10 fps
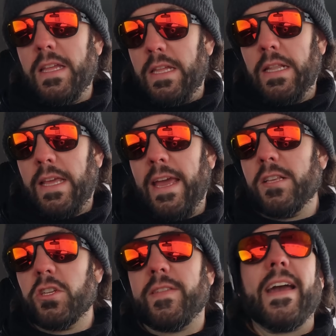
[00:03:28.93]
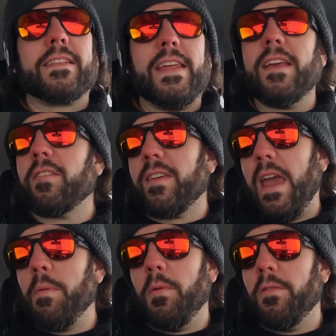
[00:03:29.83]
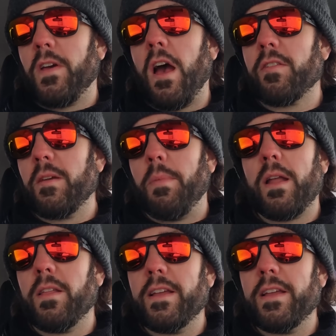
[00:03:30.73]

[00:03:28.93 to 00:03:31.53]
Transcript: engage in techniques capable of causing bodily